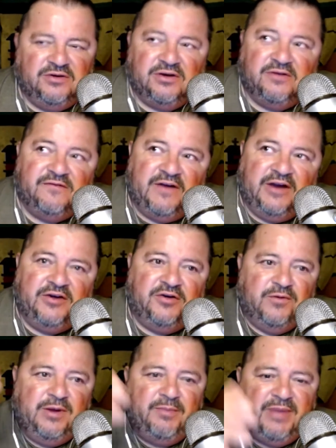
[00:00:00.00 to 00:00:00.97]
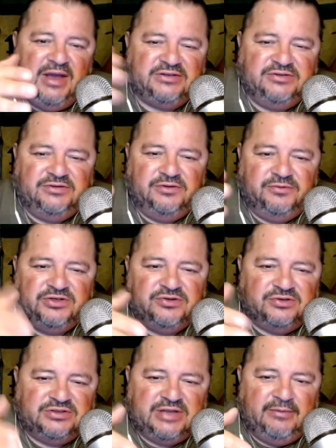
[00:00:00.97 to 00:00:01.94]
find your way back to the original
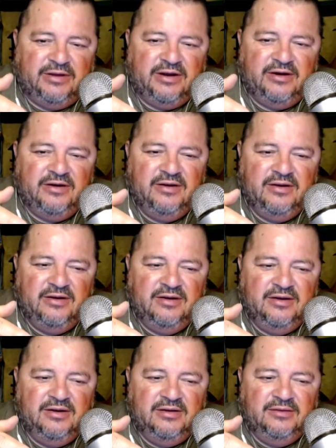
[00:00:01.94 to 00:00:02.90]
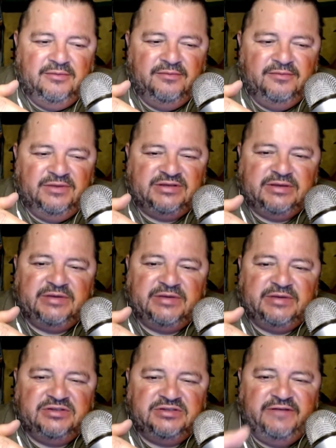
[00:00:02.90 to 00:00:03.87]
timeline. But sometimes
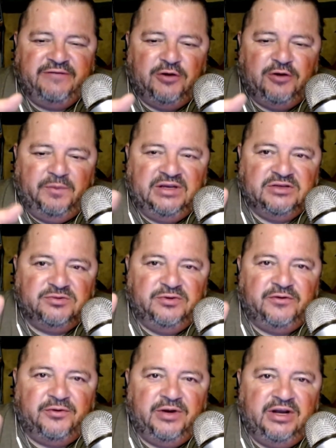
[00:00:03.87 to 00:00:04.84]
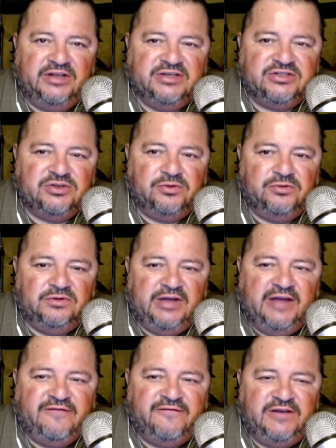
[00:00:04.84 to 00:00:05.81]
it's difficult because we created such a
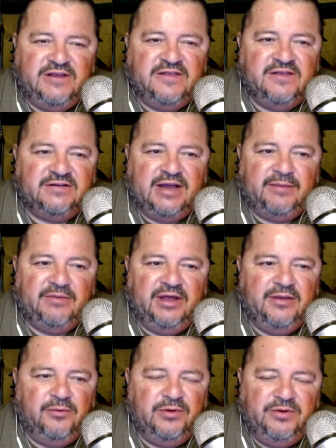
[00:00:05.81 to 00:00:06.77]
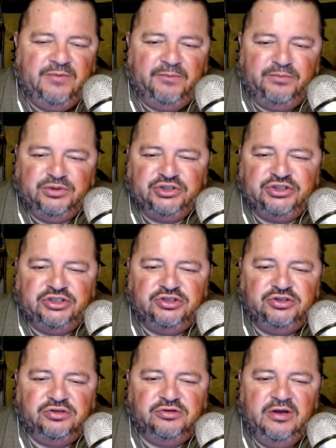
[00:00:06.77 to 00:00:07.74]
life in the timeline that we've been pushed
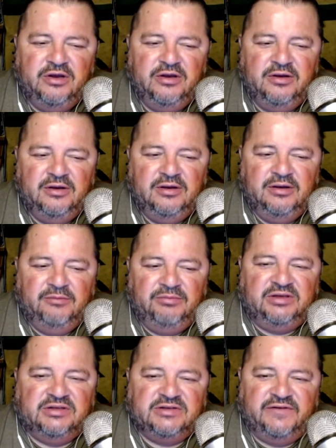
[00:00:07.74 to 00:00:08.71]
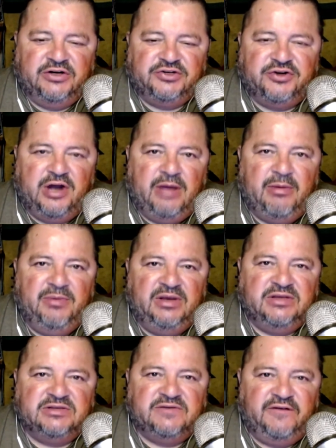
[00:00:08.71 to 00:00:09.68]
into because of our trauma, because
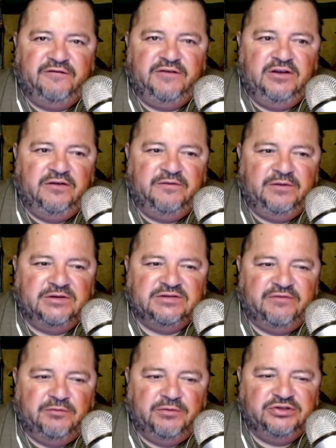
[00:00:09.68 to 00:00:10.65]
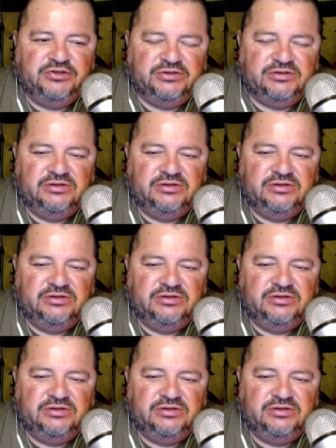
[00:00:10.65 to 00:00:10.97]
of our feelings, because of emotions.